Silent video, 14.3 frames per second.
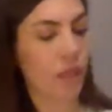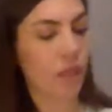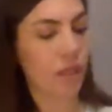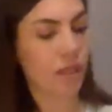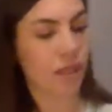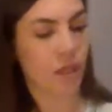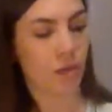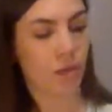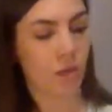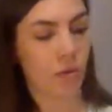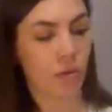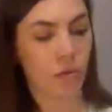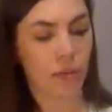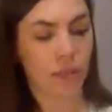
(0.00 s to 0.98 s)
So
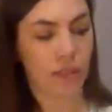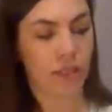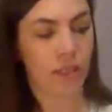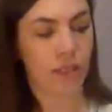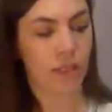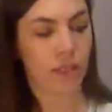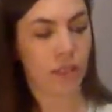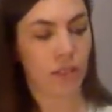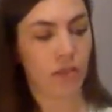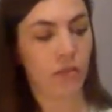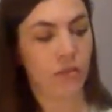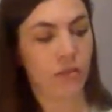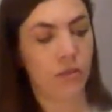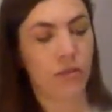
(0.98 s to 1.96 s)
all we need to do
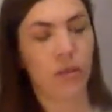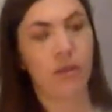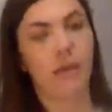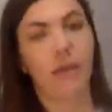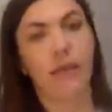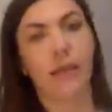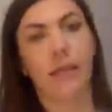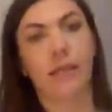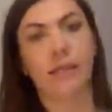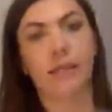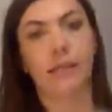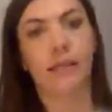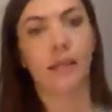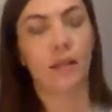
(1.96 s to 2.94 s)

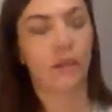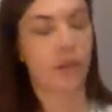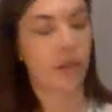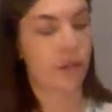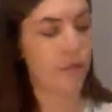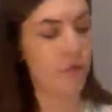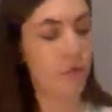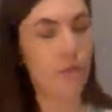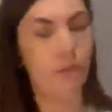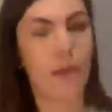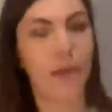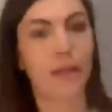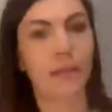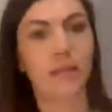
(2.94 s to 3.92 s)
is, if you
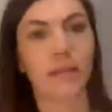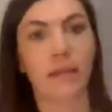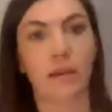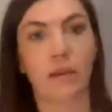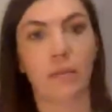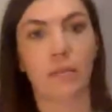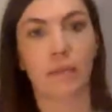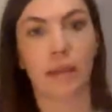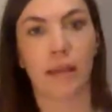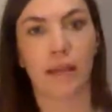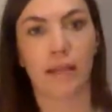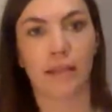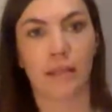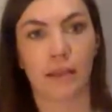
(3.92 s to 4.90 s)
bend the arm back
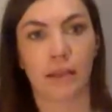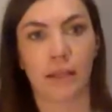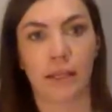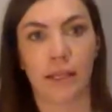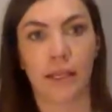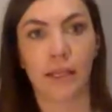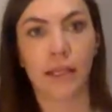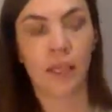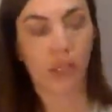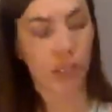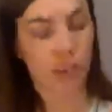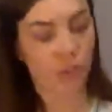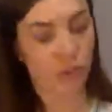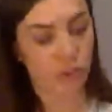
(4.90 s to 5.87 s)
slightly,
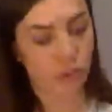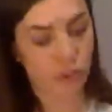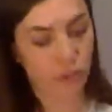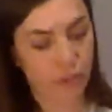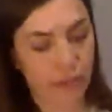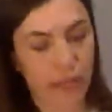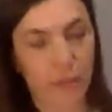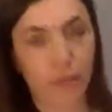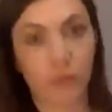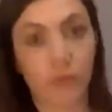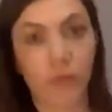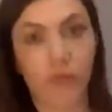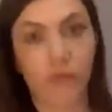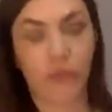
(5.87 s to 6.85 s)
you should be able
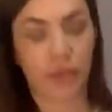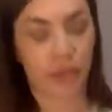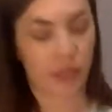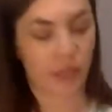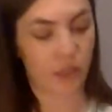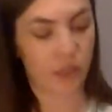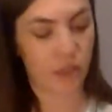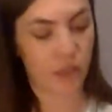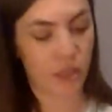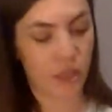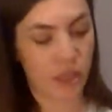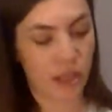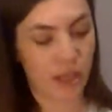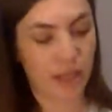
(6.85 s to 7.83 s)
to feel
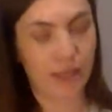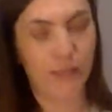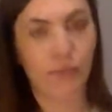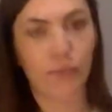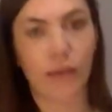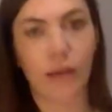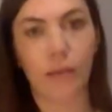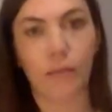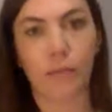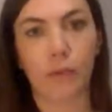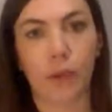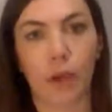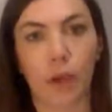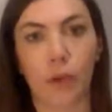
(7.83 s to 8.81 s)
a little round
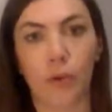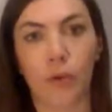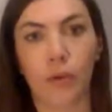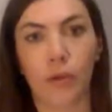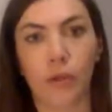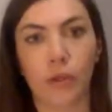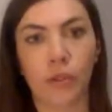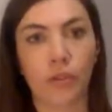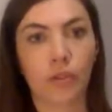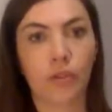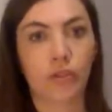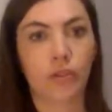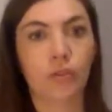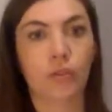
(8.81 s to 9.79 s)
bone
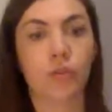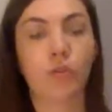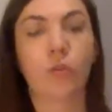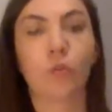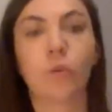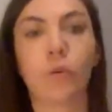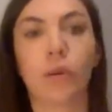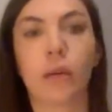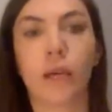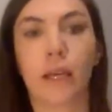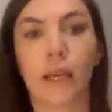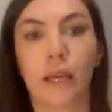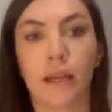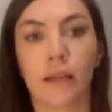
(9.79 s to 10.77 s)
just on the corner
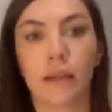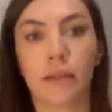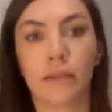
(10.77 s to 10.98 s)
here.